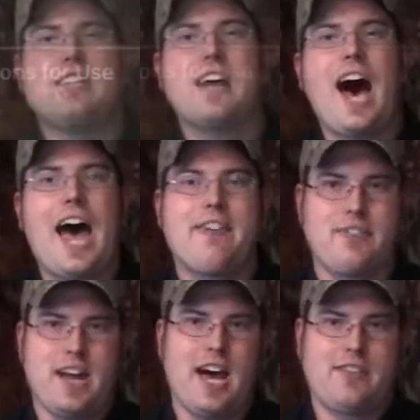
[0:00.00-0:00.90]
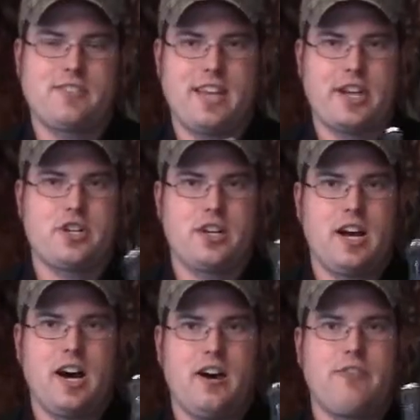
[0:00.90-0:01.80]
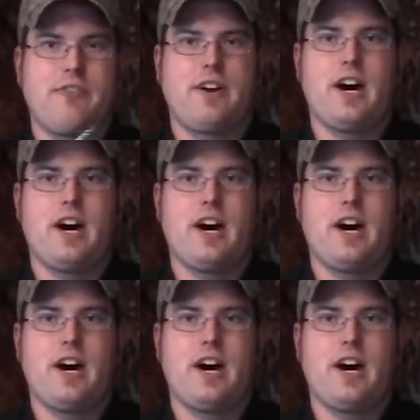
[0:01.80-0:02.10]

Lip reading: dive knife section of